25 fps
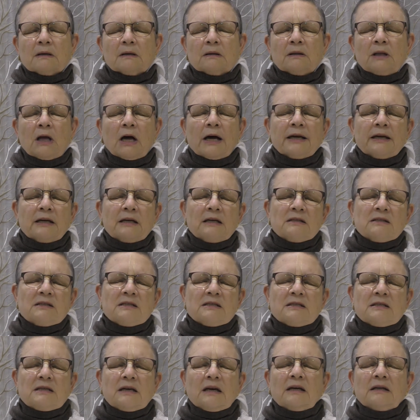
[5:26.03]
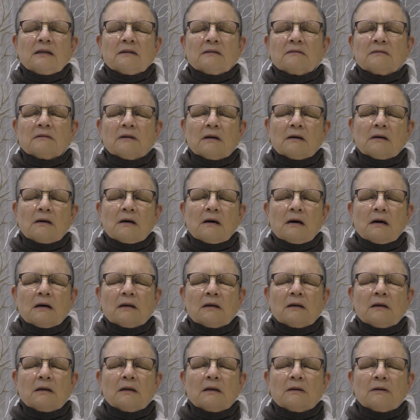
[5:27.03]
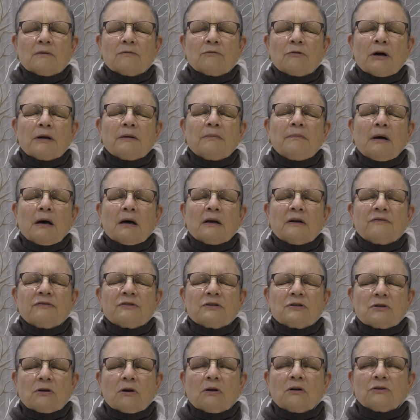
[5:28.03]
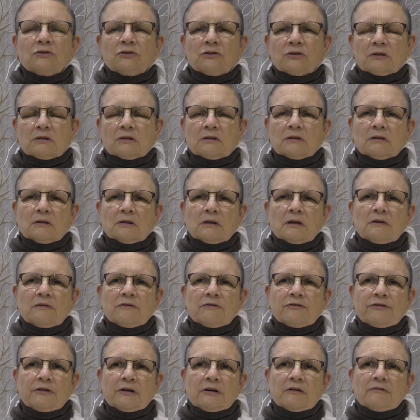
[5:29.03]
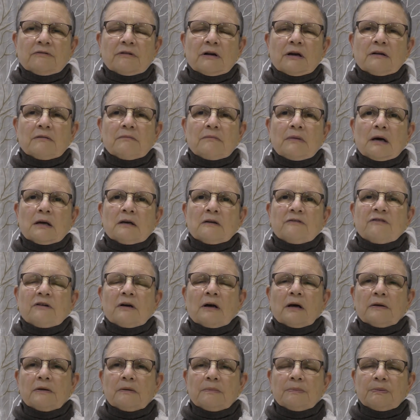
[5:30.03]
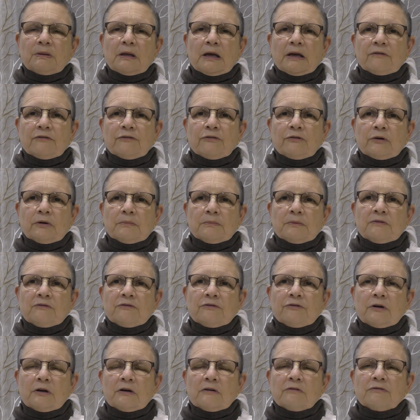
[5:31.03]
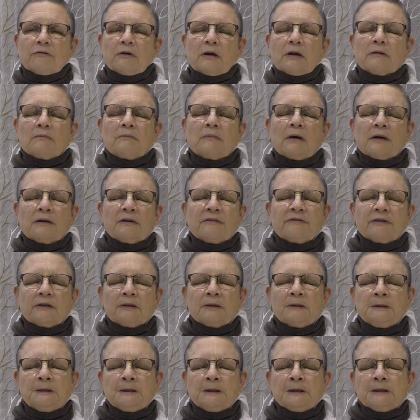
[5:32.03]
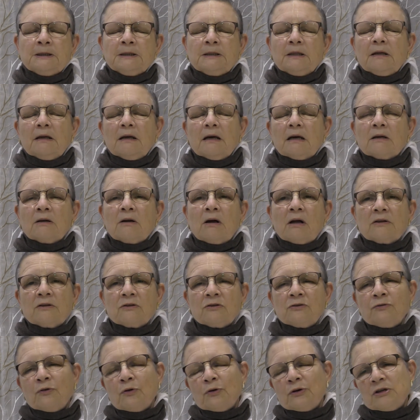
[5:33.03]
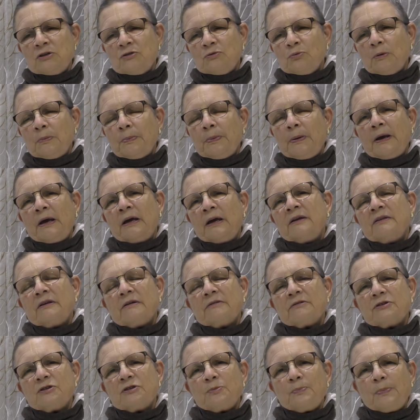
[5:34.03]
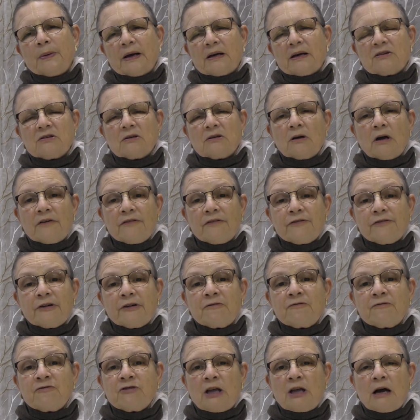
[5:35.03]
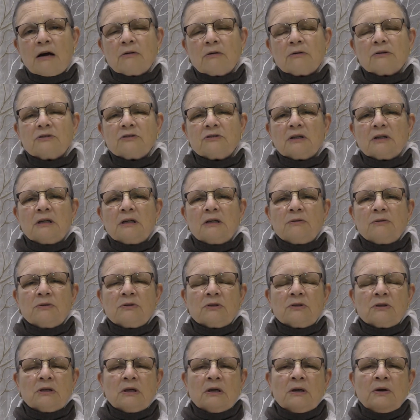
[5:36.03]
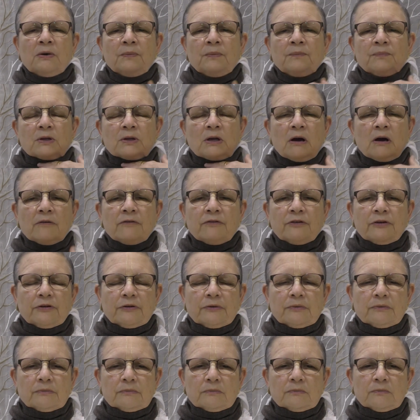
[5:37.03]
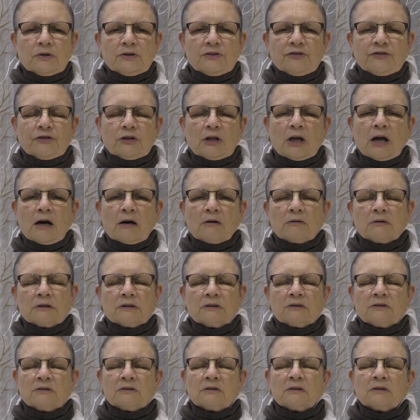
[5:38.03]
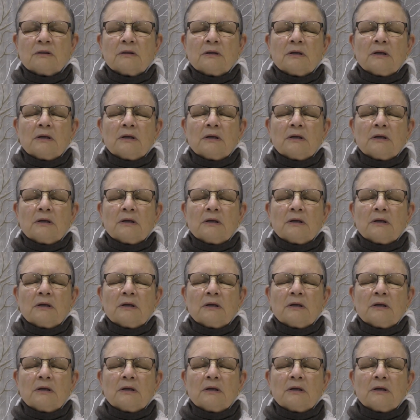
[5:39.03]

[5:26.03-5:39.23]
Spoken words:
lying in state on Radhamadava's altar, in front of Radhamadava, on the platform in front of Radhamadava. And all the devotees were paying their respects and offering flowers, and he was covered with flowers.